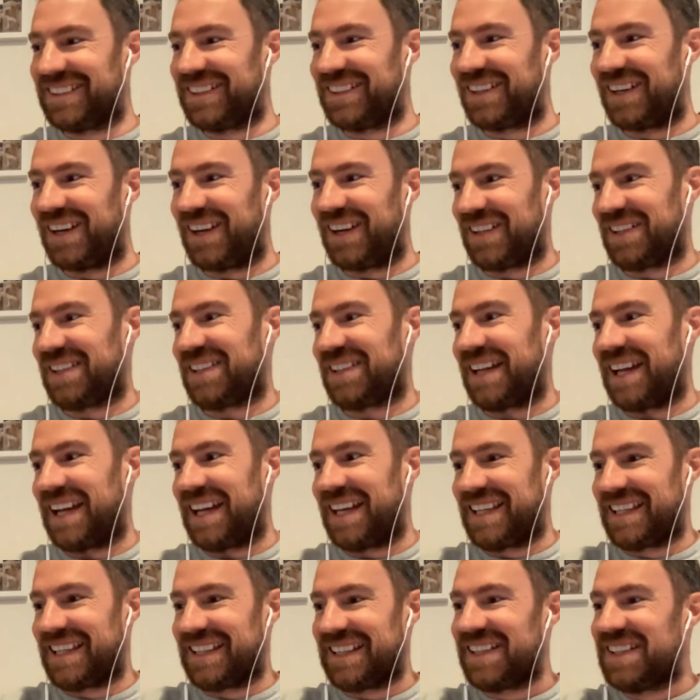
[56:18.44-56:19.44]

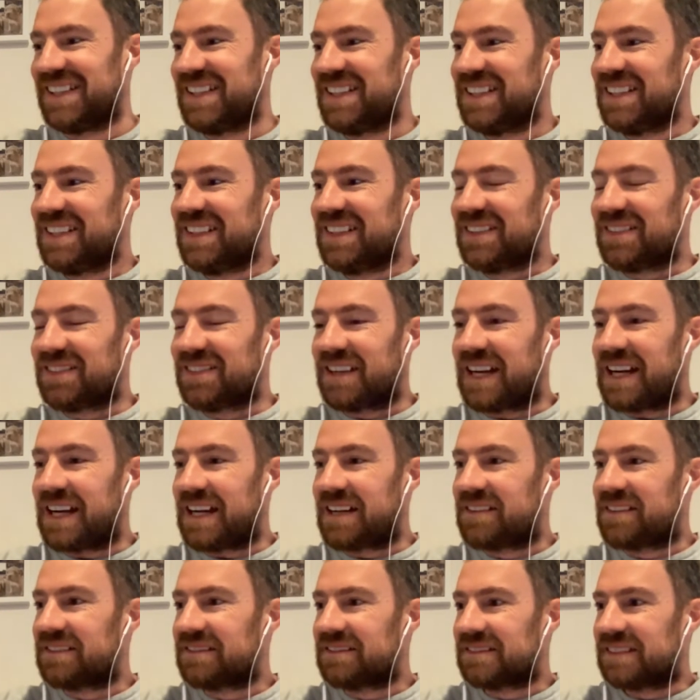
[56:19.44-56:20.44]
Okay.
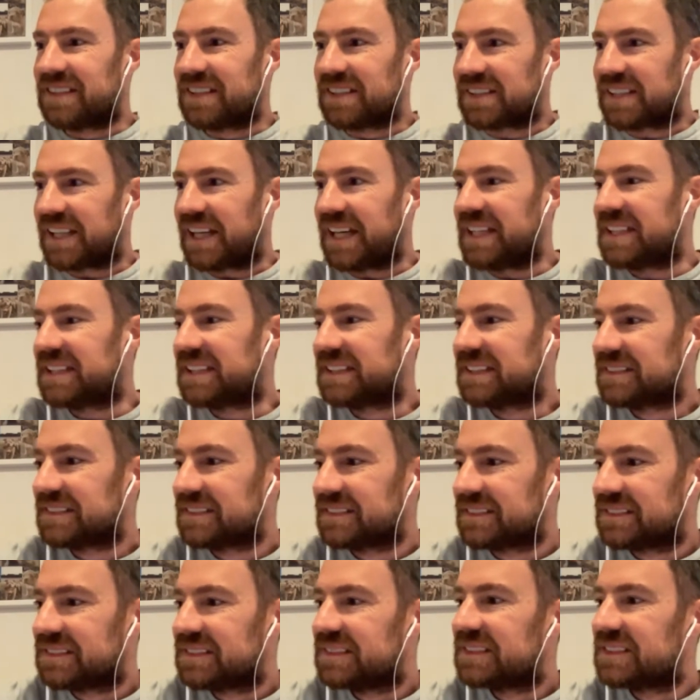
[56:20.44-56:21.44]
Wow. Okay.
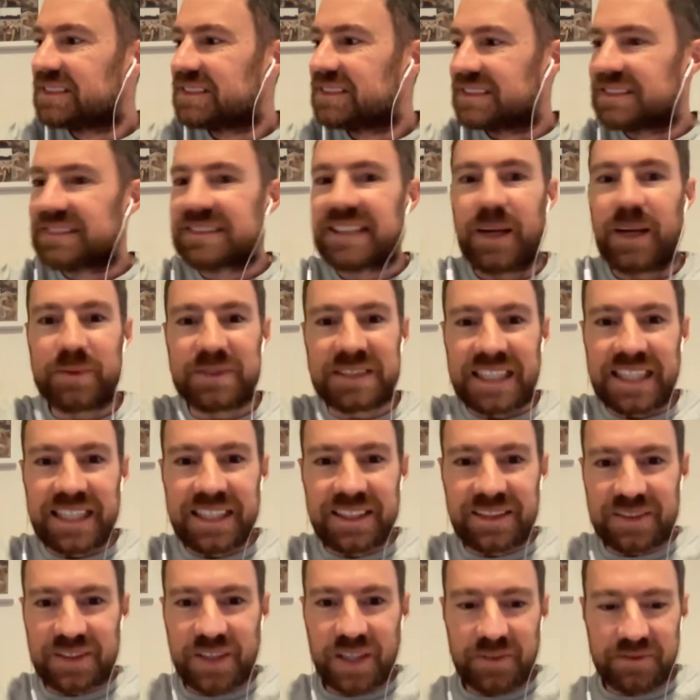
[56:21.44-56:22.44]
That was the end
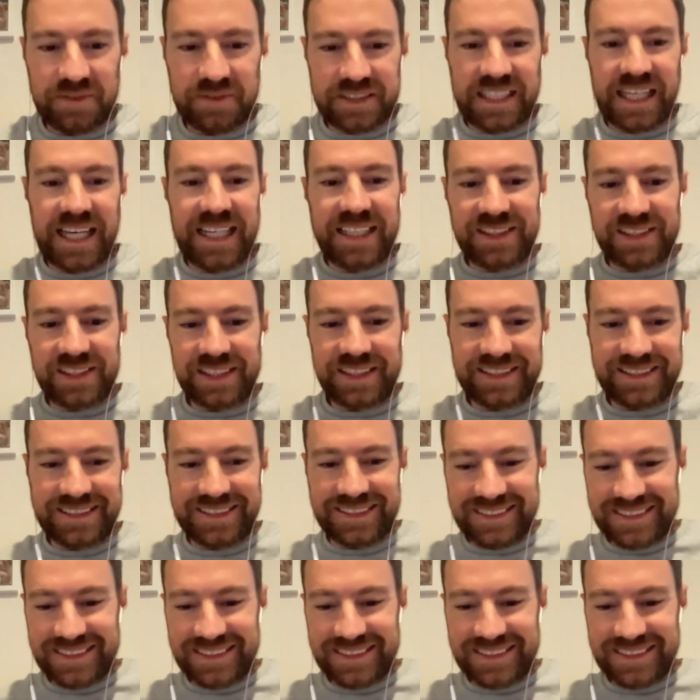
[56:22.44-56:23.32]
of the conversation.